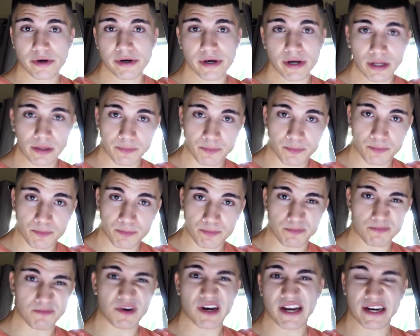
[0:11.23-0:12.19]
I'll
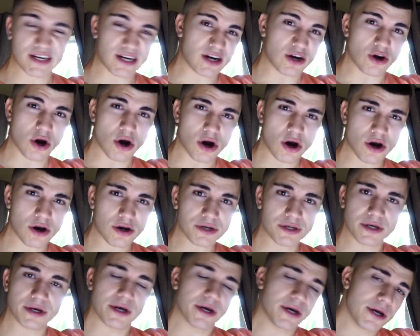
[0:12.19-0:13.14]
link a card
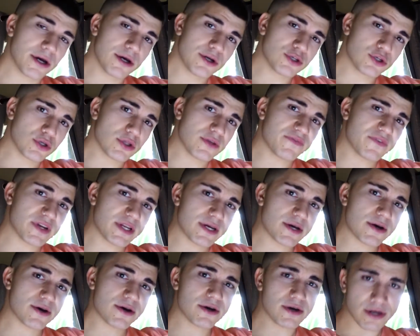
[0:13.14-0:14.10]
to the
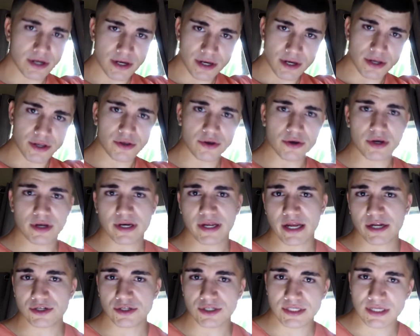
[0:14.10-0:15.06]
video. You can
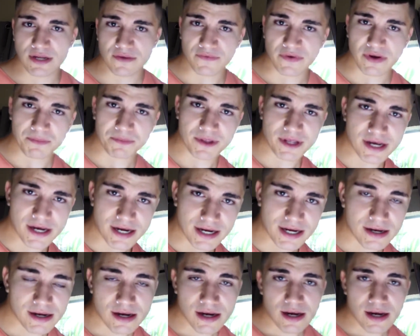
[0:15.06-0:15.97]
catch yourself up there.